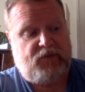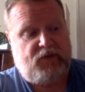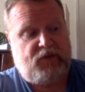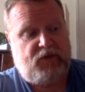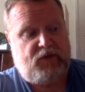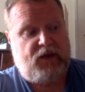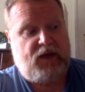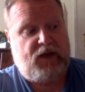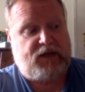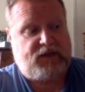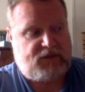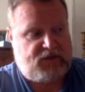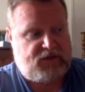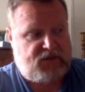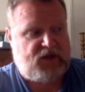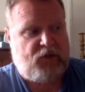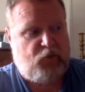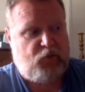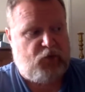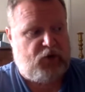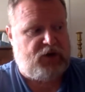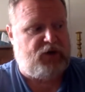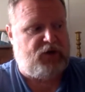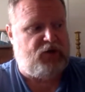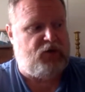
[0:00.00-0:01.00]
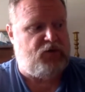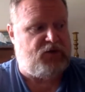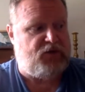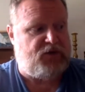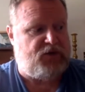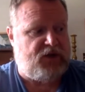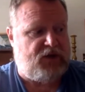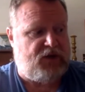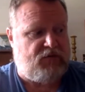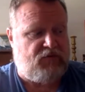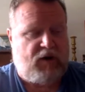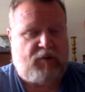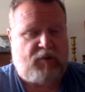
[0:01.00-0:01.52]
got someone
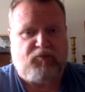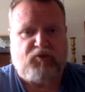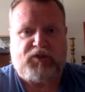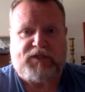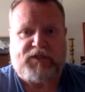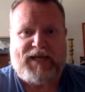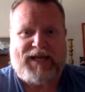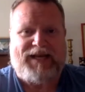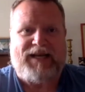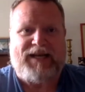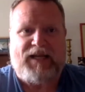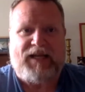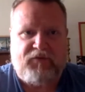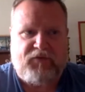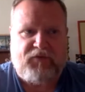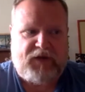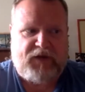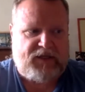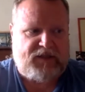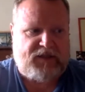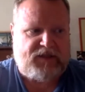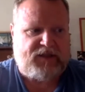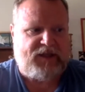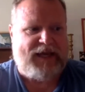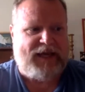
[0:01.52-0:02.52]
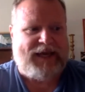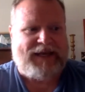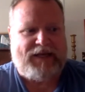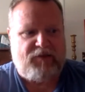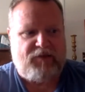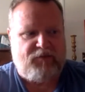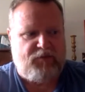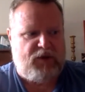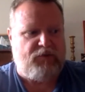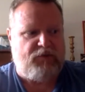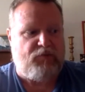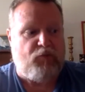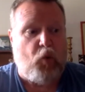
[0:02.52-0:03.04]
who's a representative and is
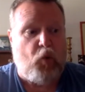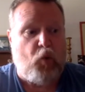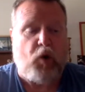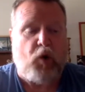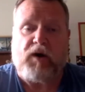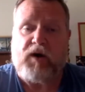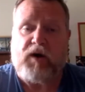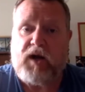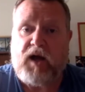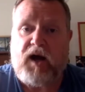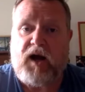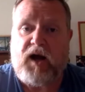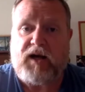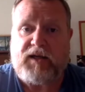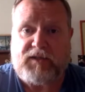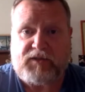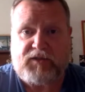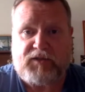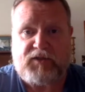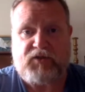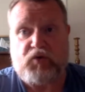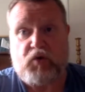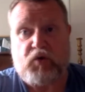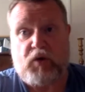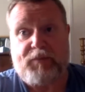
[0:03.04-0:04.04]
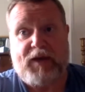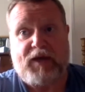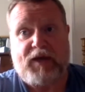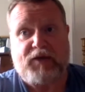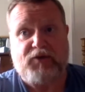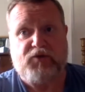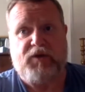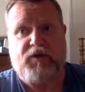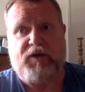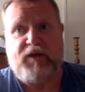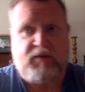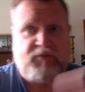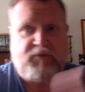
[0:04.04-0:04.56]
getting me more cons. So I'm
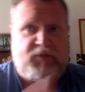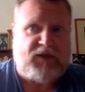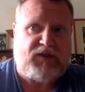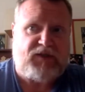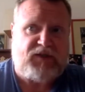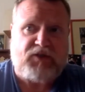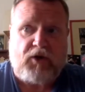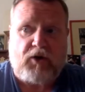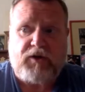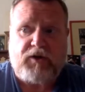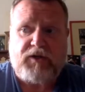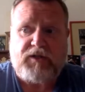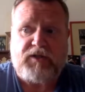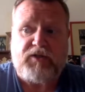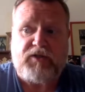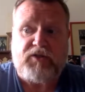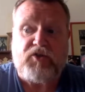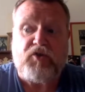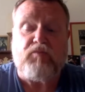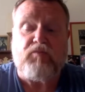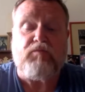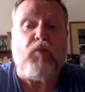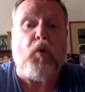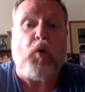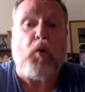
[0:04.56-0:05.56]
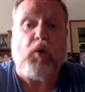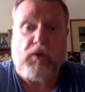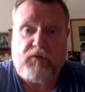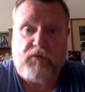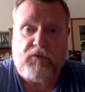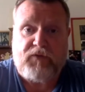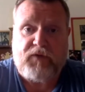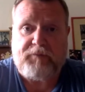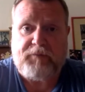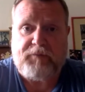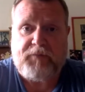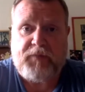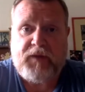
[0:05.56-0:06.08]
actually going to be starting to do more
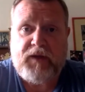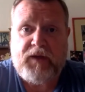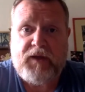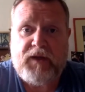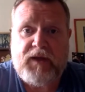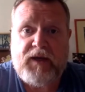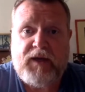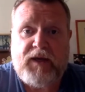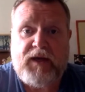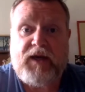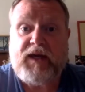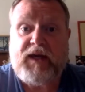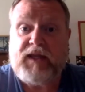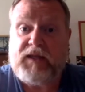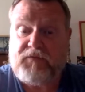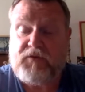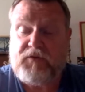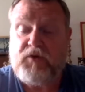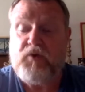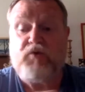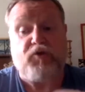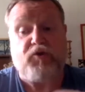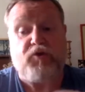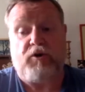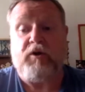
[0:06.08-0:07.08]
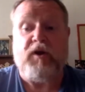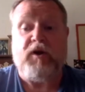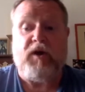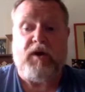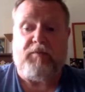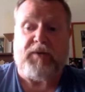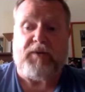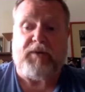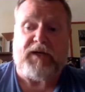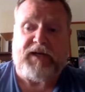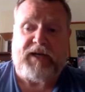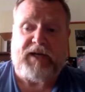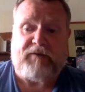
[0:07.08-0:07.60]
of them in the future.
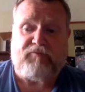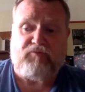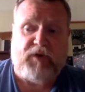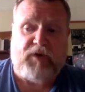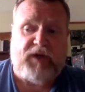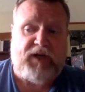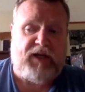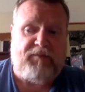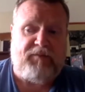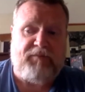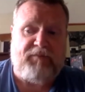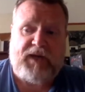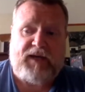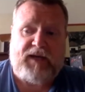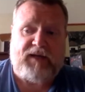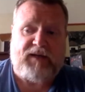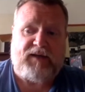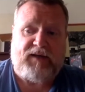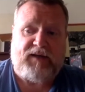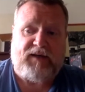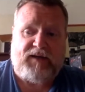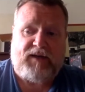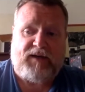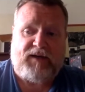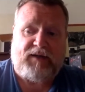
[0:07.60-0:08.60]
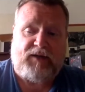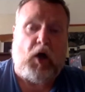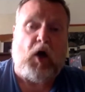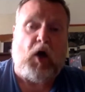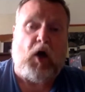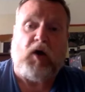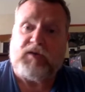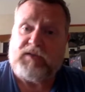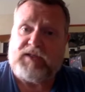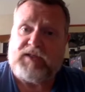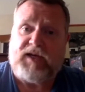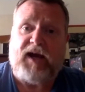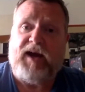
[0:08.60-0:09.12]
But it had really been a
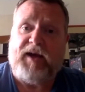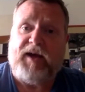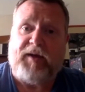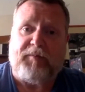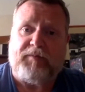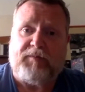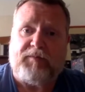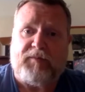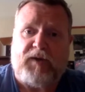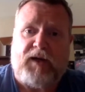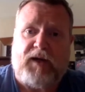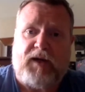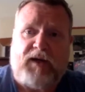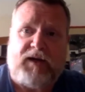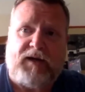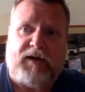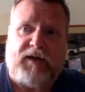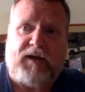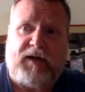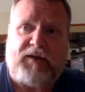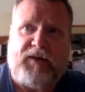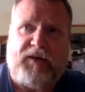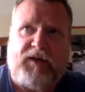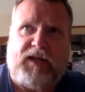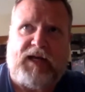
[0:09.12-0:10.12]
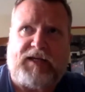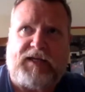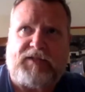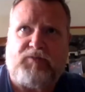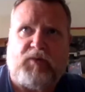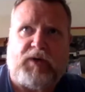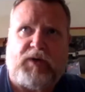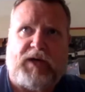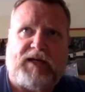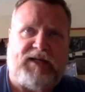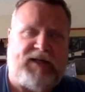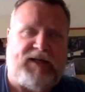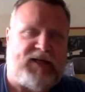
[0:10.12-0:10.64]
long time. The
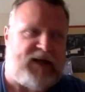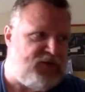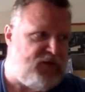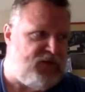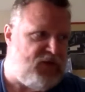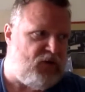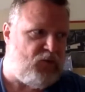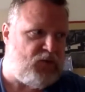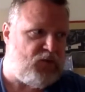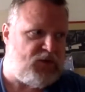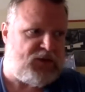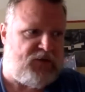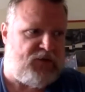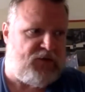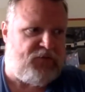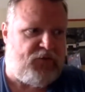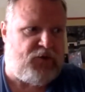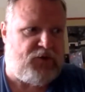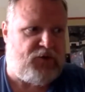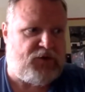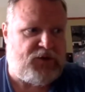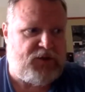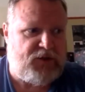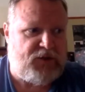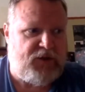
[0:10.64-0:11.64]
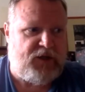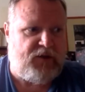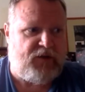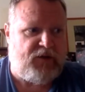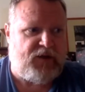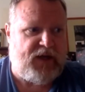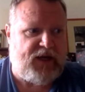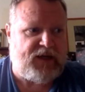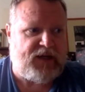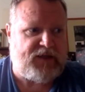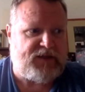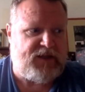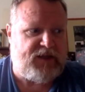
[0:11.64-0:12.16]
last one I did, I think, was the first,
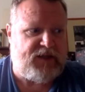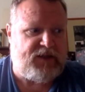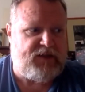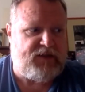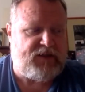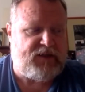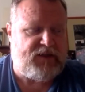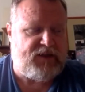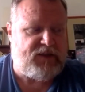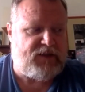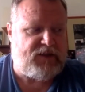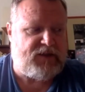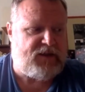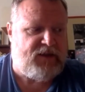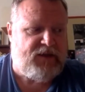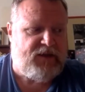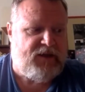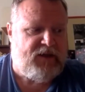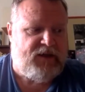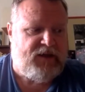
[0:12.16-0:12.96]
like I said, since